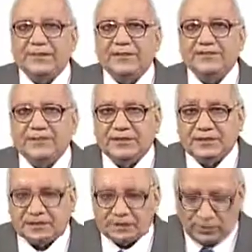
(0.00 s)
phase, which
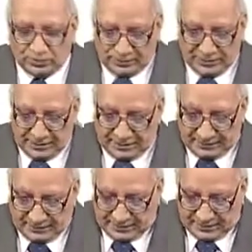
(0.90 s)
is a growth phase,
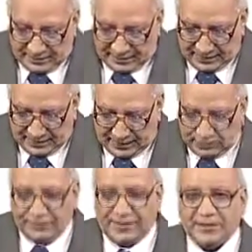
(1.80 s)
then
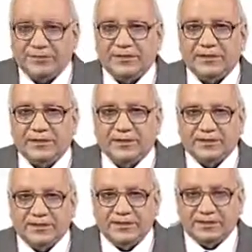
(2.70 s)
S phase, which is the
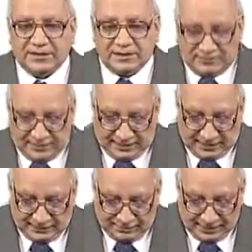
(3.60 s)
synthesis of
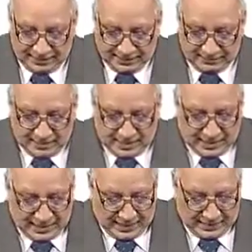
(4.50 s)
DNA phase,
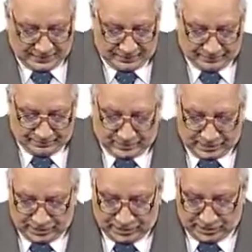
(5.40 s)
and
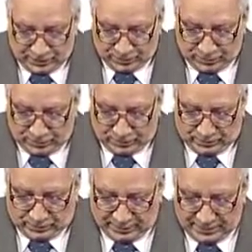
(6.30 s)
G2
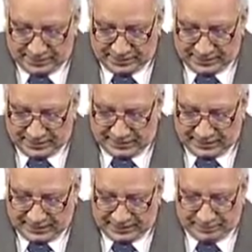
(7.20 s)
phase,
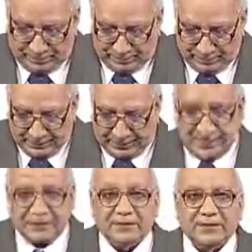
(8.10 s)
that is the
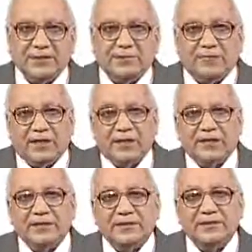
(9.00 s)
preparation
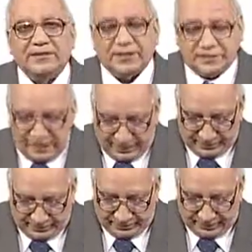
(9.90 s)
for the cell
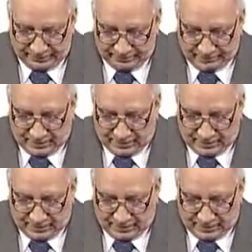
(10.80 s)
division.